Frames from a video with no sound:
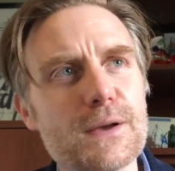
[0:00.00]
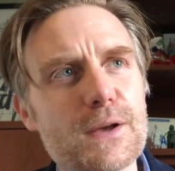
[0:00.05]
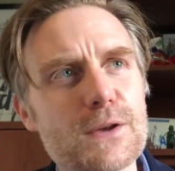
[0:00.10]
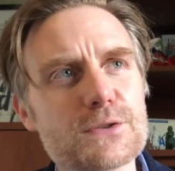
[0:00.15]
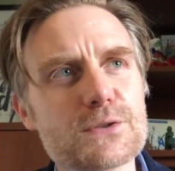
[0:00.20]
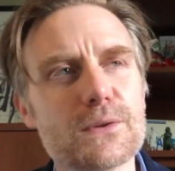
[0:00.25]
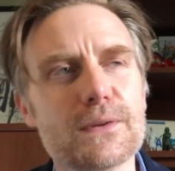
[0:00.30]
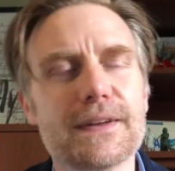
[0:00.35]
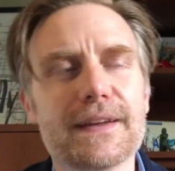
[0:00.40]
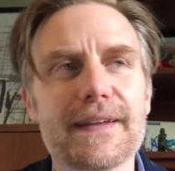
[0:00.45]

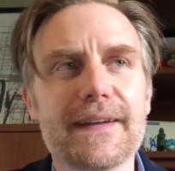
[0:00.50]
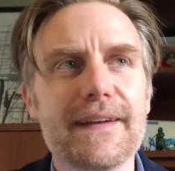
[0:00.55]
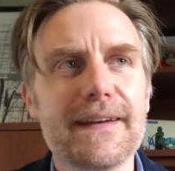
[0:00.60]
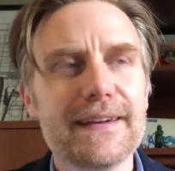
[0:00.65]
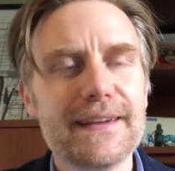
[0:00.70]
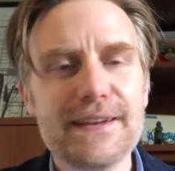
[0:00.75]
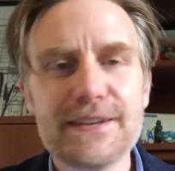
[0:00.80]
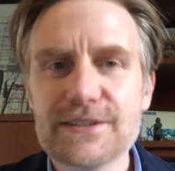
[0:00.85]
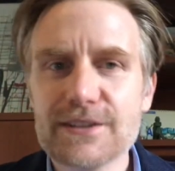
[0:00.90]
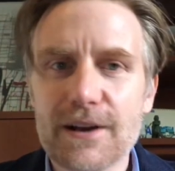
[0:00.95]
So, like,
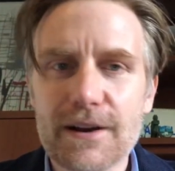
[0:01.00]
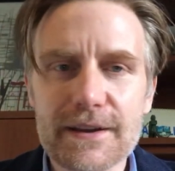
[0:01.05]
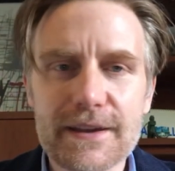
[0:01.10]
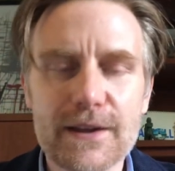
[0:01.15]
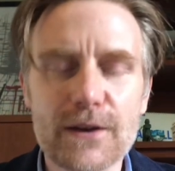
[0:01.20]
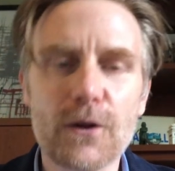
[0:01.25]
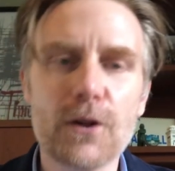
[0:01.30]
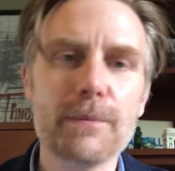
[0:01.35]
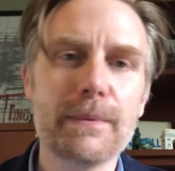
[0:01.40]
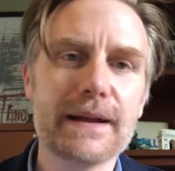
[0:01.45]
he's
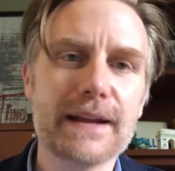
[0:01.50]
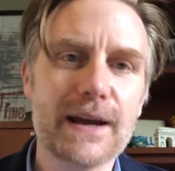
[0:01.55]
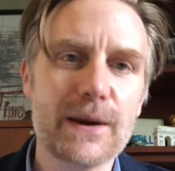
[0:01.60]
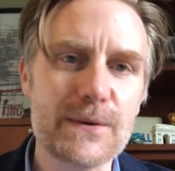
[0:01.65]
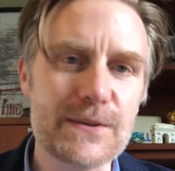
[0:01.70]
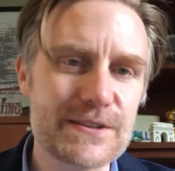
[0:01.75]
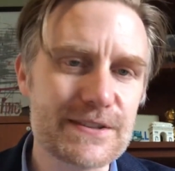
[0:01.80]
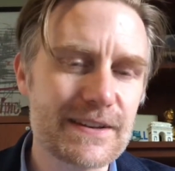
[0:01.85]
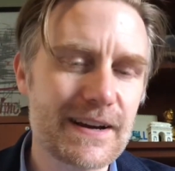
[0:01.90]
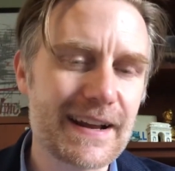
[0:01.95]
talking all about how
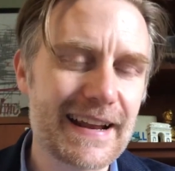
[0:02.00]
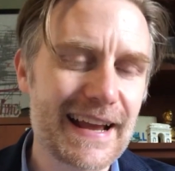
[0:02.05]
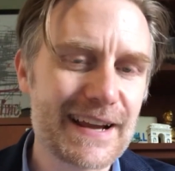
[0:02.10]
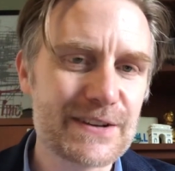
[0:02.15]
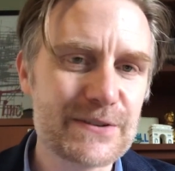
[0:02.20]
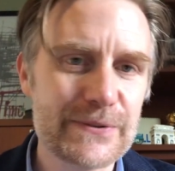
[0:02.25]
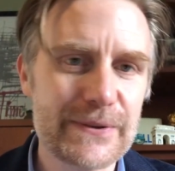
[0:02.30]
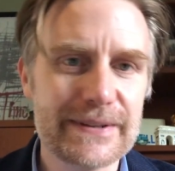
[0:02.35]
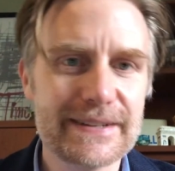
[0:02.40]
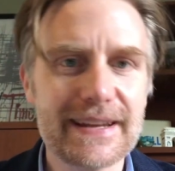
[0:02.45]
he's not
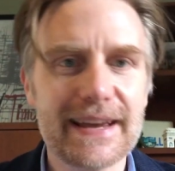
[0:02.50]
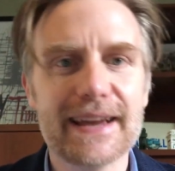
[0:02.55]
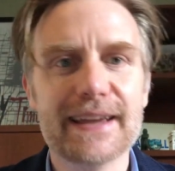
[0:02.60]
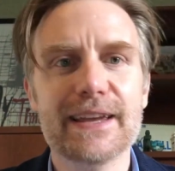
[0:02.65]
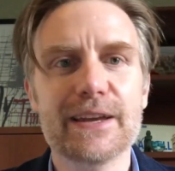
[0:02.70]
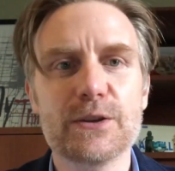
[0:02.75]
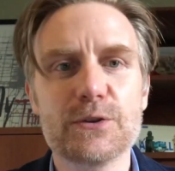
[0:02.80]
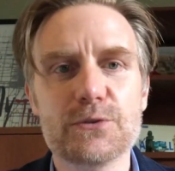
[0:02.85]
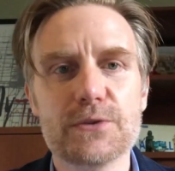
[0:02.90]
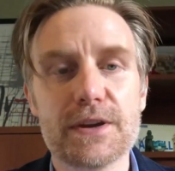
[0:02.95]
actually
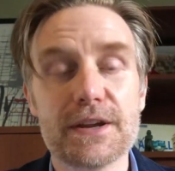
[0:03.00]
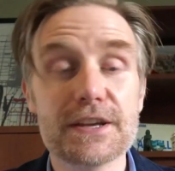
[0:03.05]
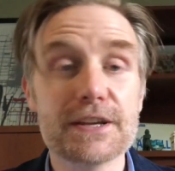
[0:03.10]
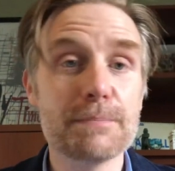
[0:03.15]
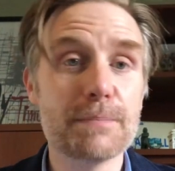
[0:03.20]
attacking Drake.